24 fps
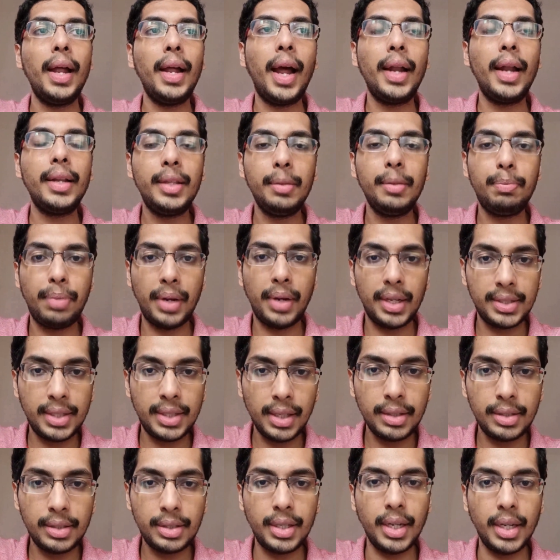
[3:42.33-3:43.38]
At the
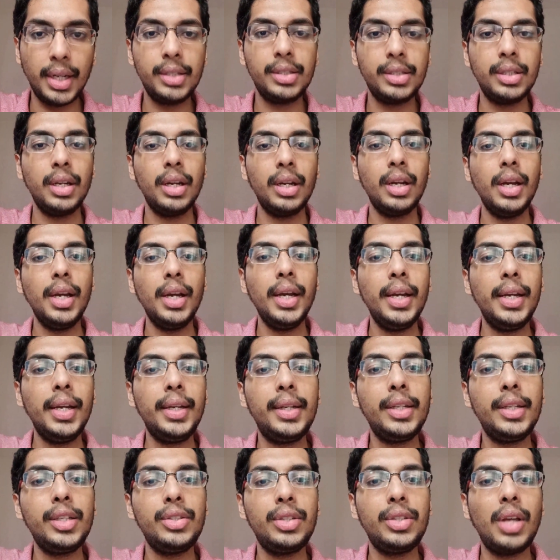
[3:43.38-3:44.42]
present stage, it
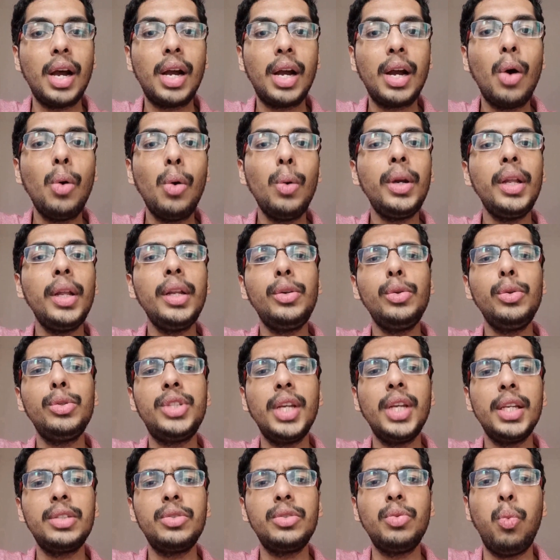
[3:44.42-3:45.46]
is accounting to
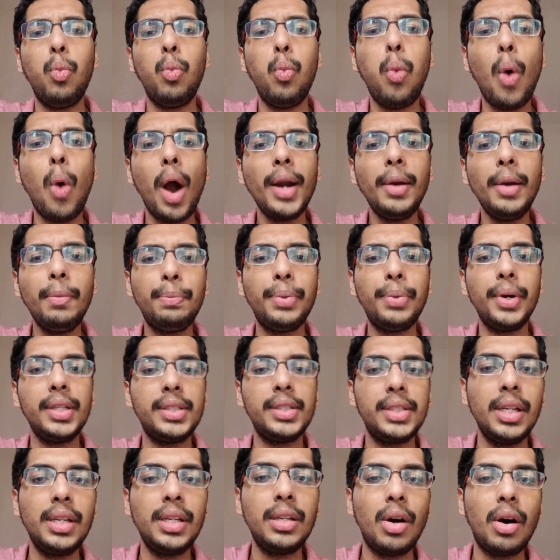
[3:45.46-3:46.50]
just
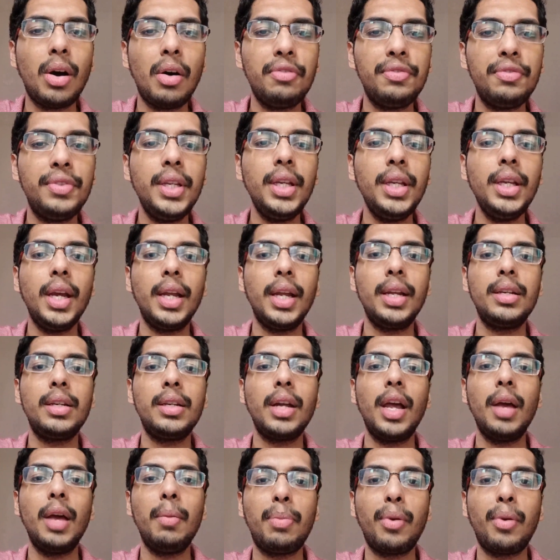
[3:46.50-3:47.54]
1% of the
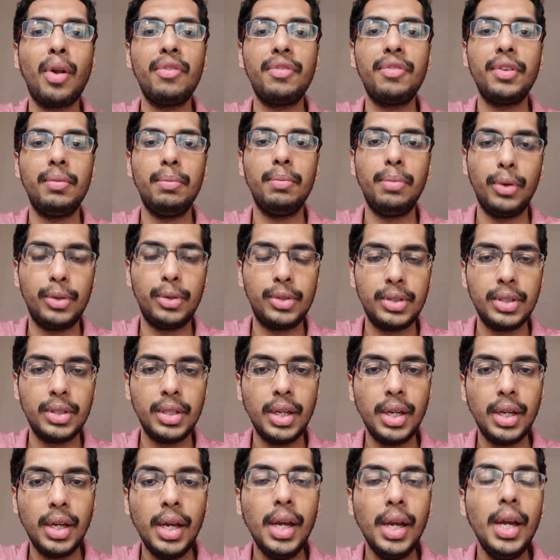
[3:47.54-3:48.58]
entire profit books.
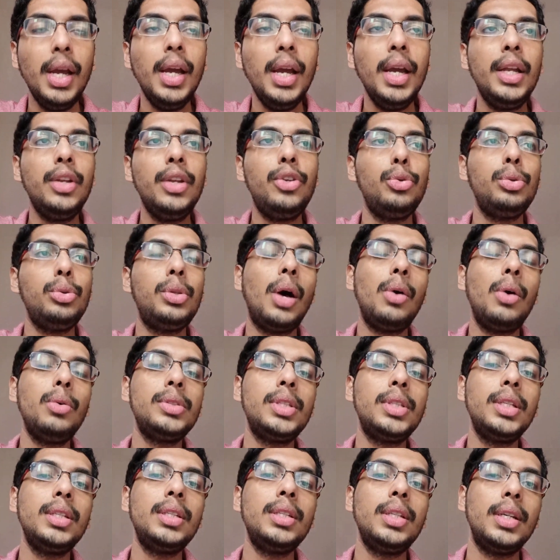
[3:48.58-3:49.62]
In
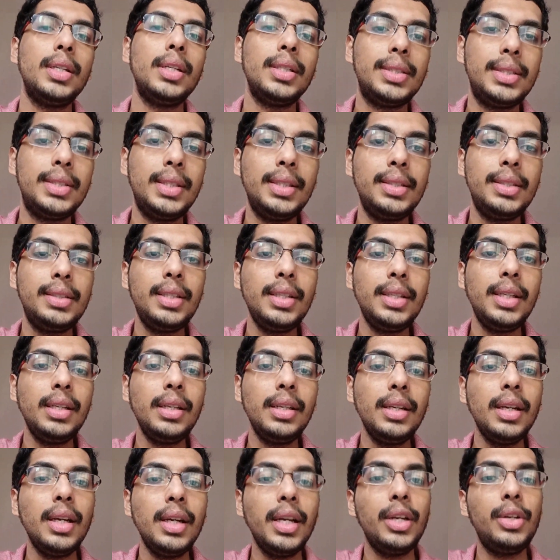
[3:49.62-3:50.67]

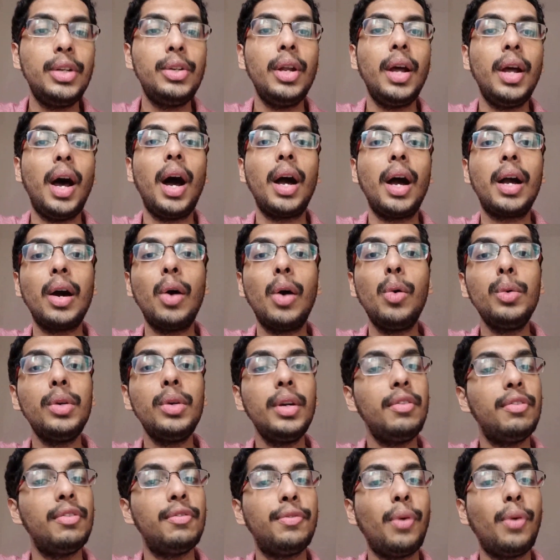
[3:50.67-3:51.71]
2016, it
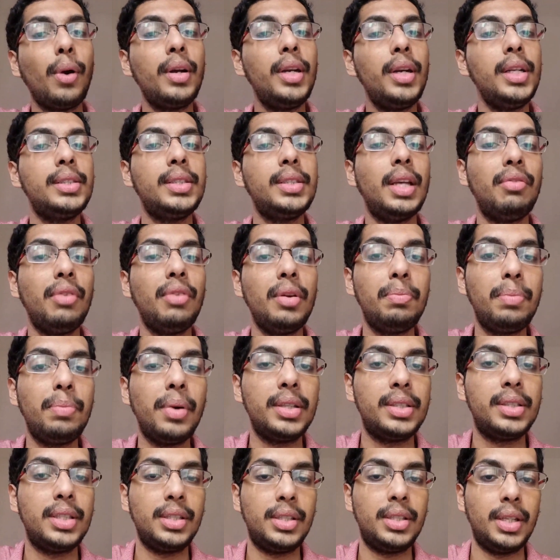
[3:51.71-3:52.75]
accounted
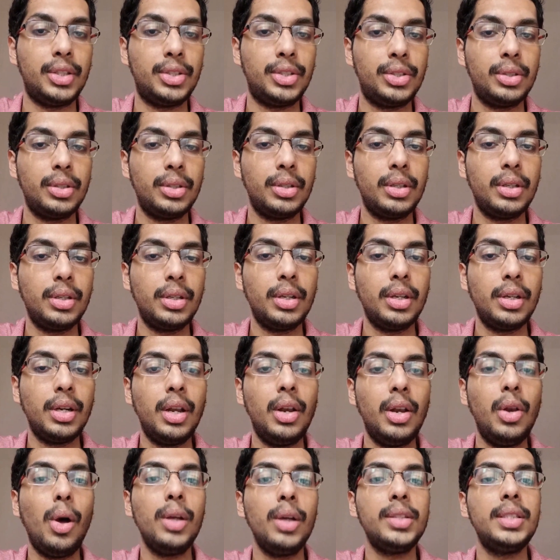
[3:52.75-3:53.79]
47%.
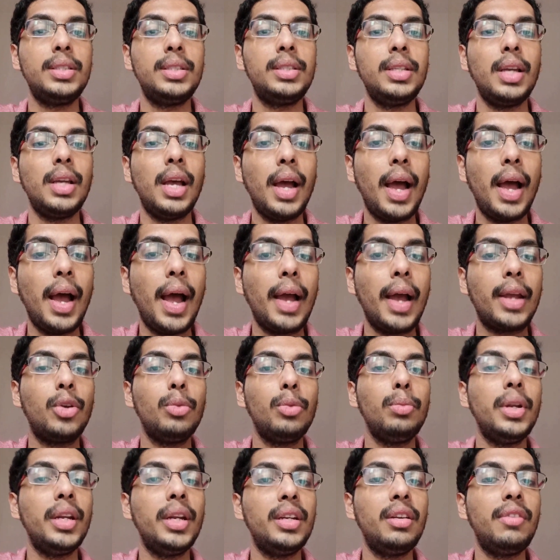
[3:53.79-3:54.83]
Losses
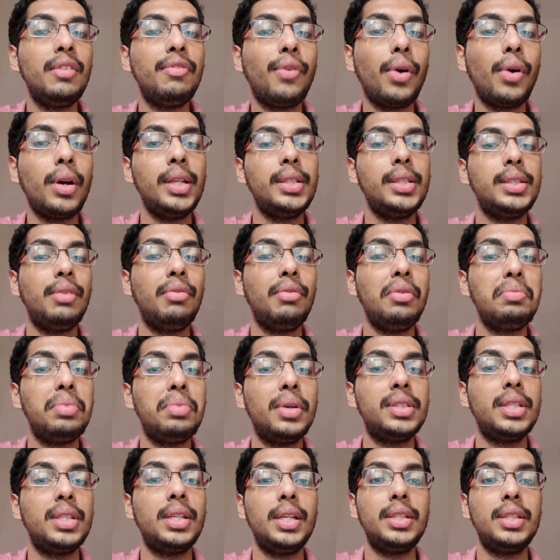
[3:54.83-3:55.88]
accumulated
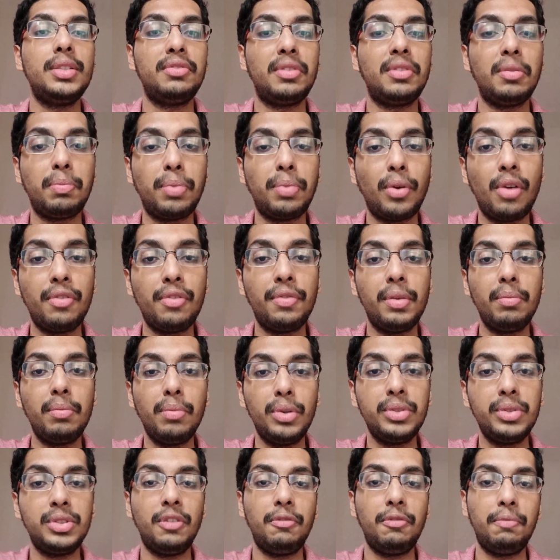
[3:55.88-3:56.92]
47% of the profit
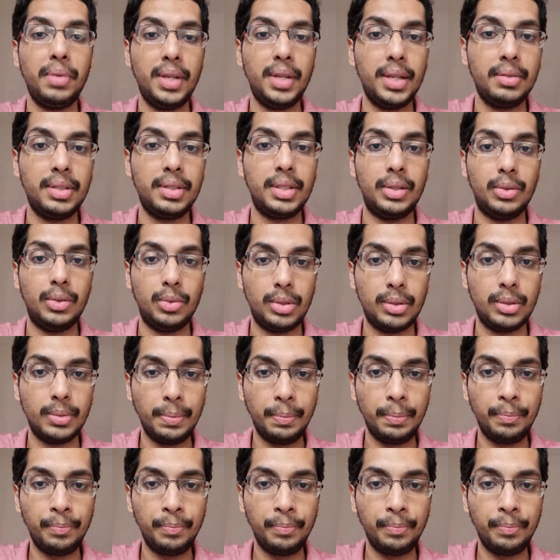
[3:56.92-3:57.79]
books of PSUs.